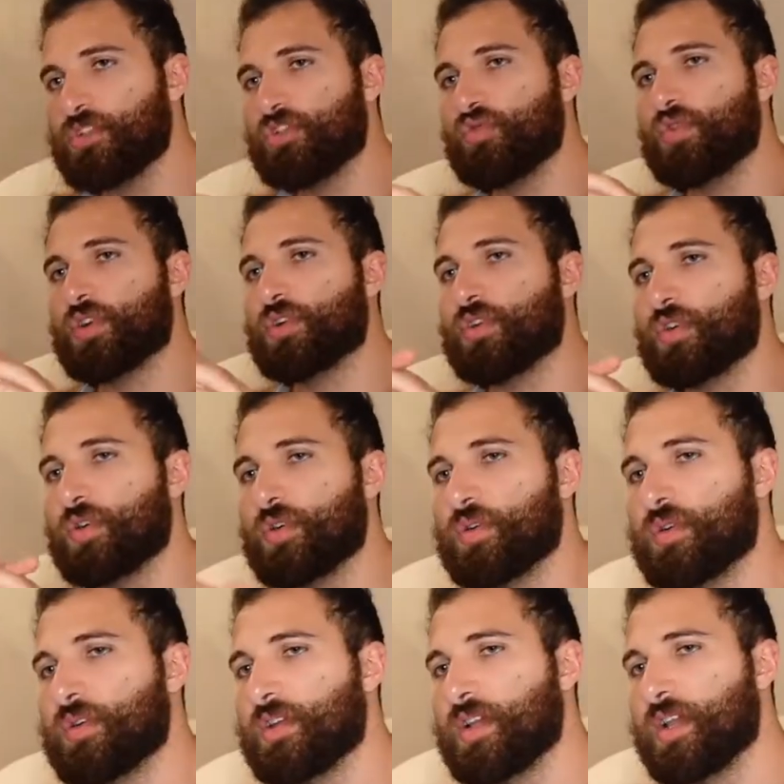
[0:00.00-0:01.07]
to
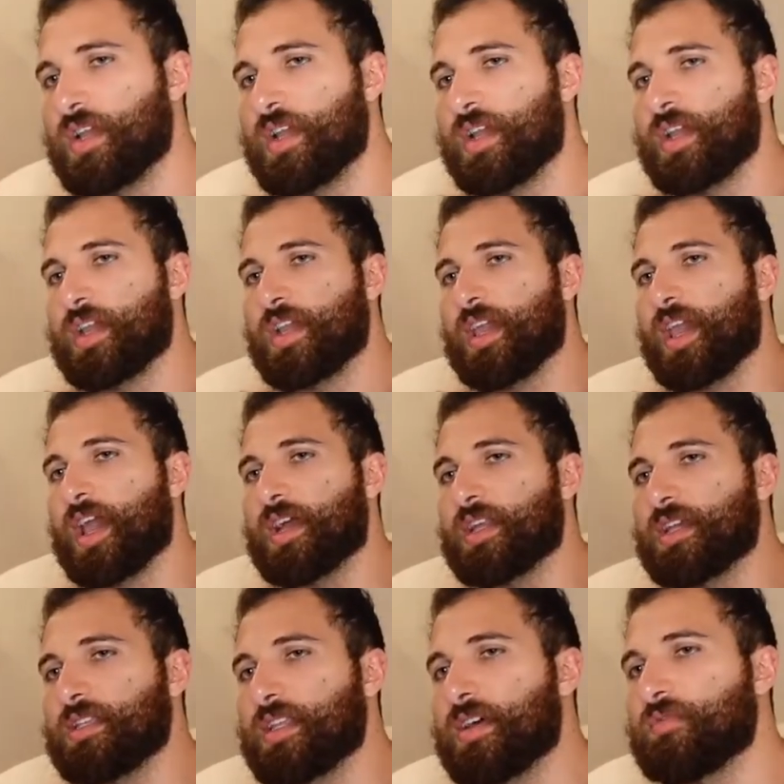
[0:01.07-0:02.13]
occur at
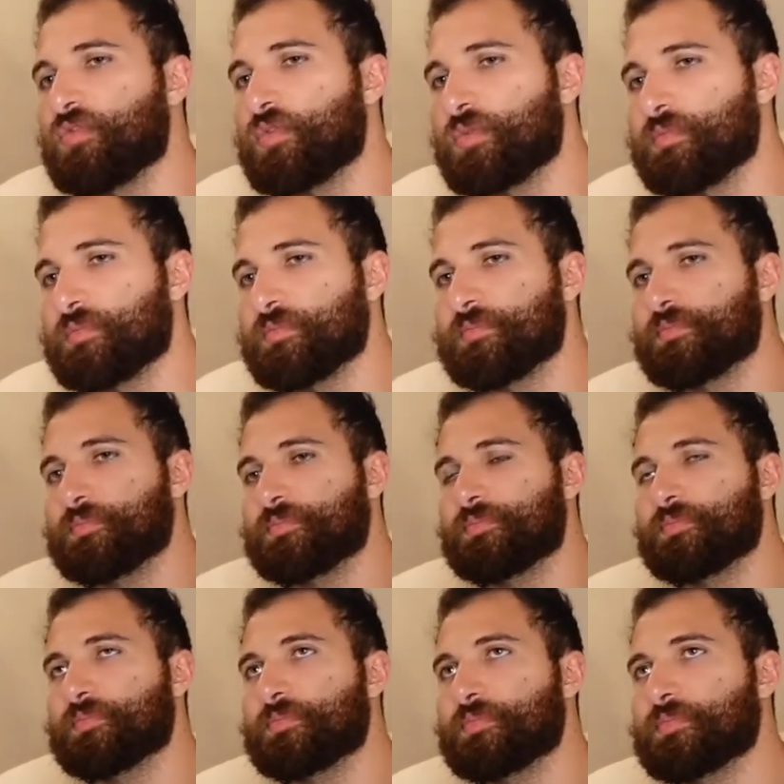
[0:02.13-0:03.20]
a level
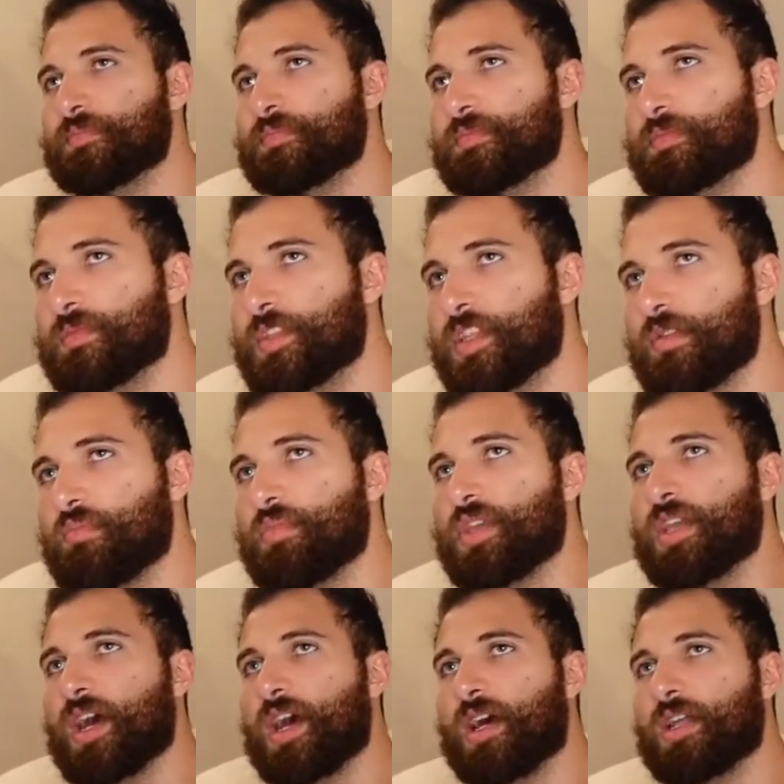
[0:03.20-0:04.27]

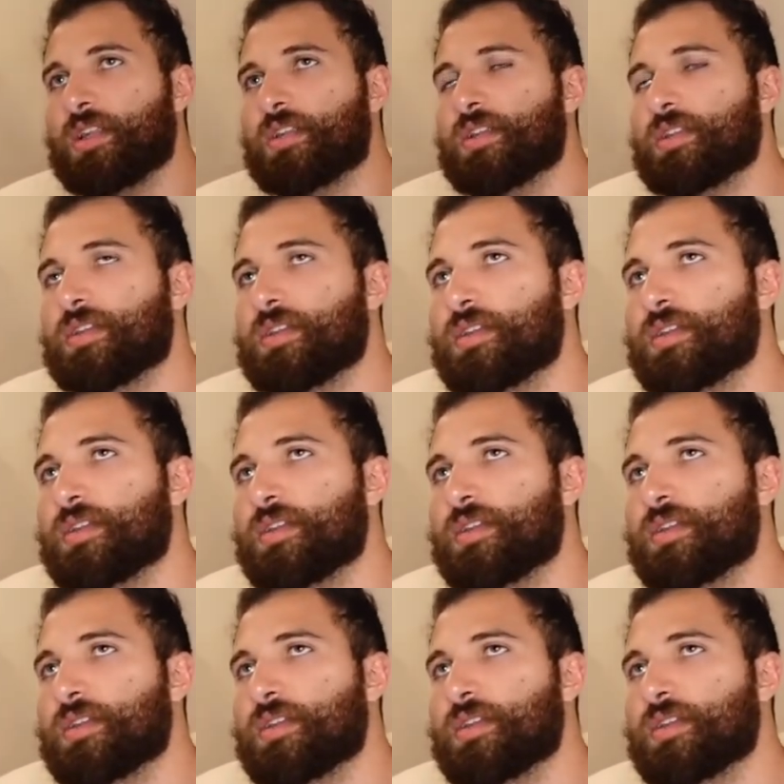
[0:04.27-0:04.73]
beyond